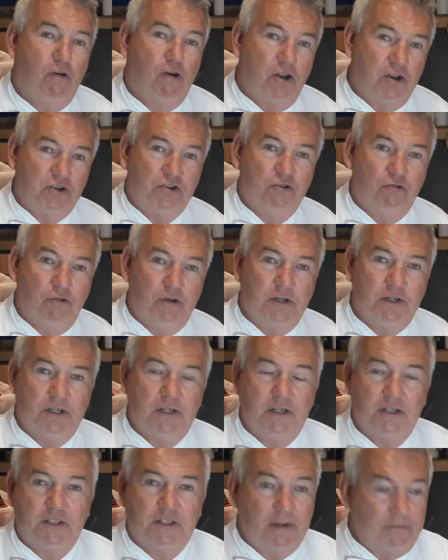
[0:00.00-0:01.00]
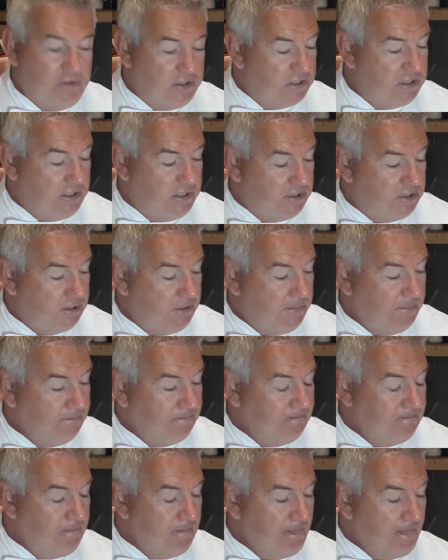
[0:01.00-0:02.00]
I joined in the 70s.
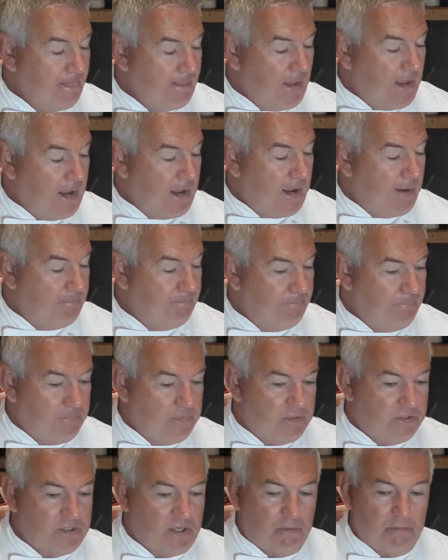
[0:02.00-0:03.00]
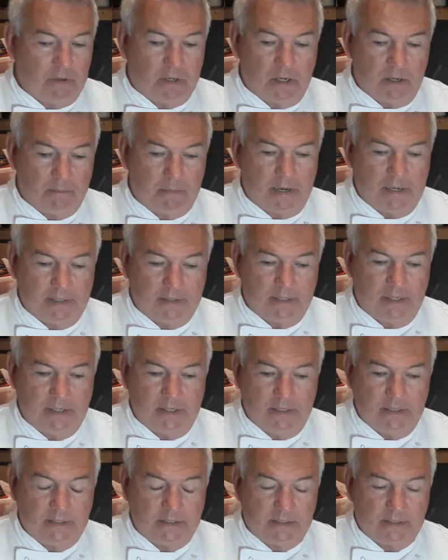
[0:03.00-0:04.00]
So we're going to make
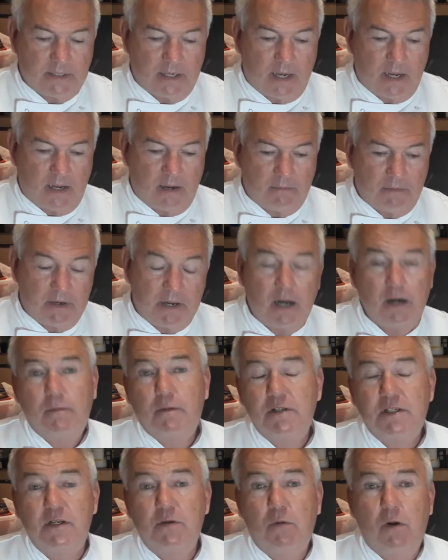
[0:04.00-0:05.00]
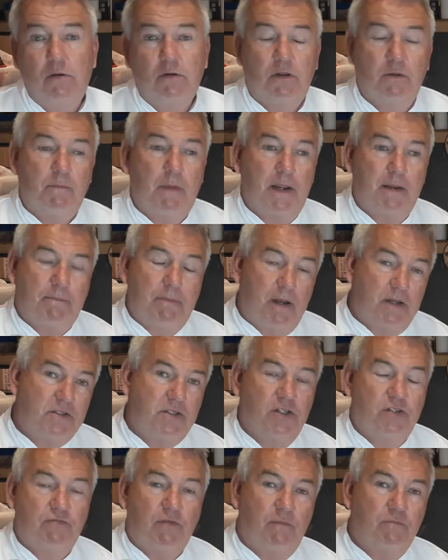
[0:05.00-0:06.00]
these, we're the only ones in the world that make
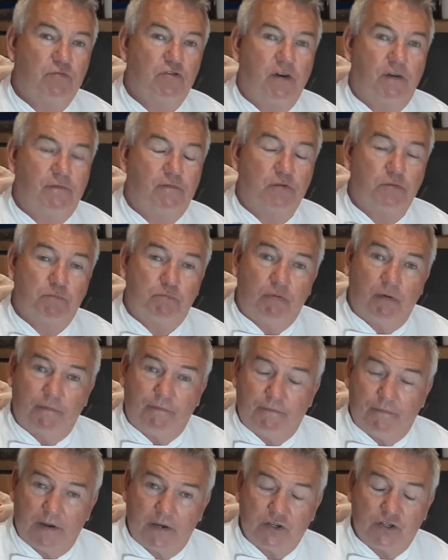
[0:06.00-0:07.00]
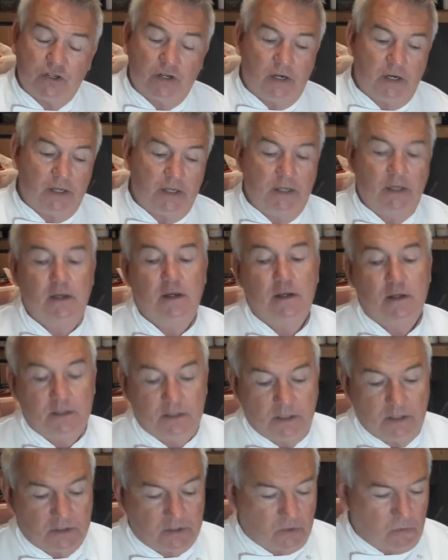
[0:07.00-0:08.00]
Pusser's Rum truffles professionally,
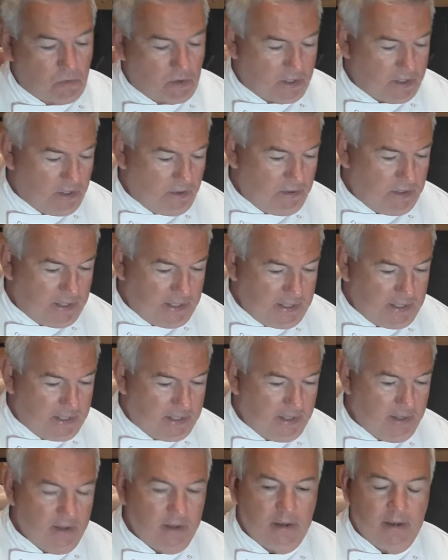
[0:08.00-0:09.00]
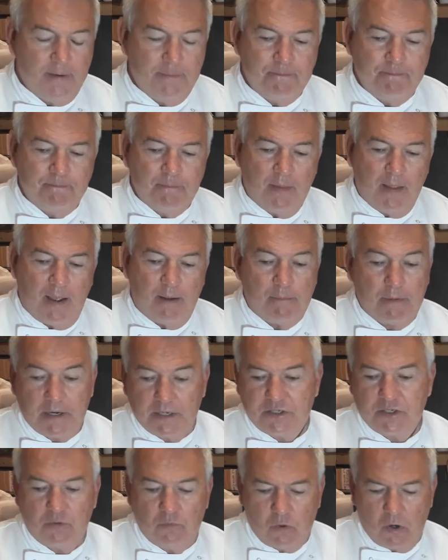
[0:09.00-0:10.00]
so it's quite unique. And when I
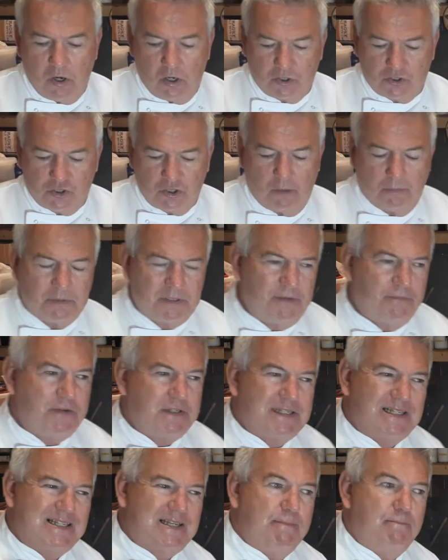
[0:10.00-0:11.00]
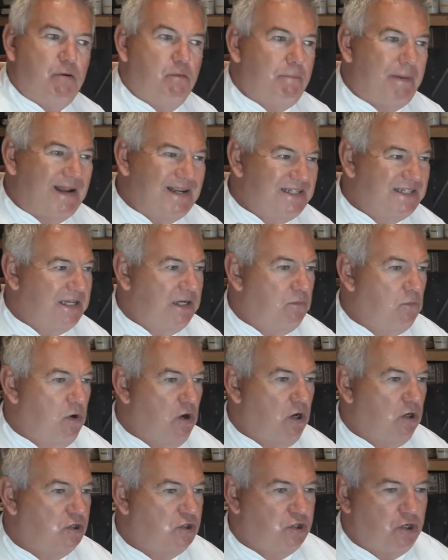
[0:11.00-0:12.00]
do workshops, if it's a simple basic
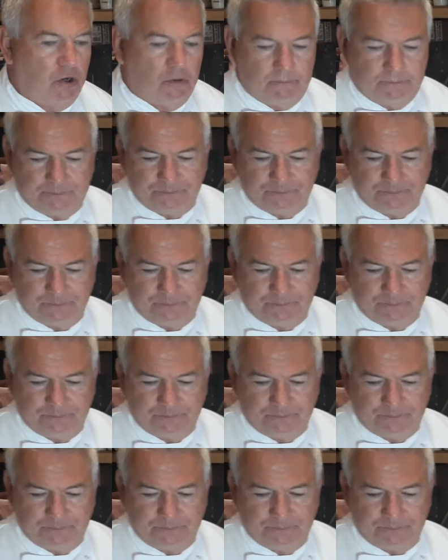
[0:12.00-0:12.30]
workshop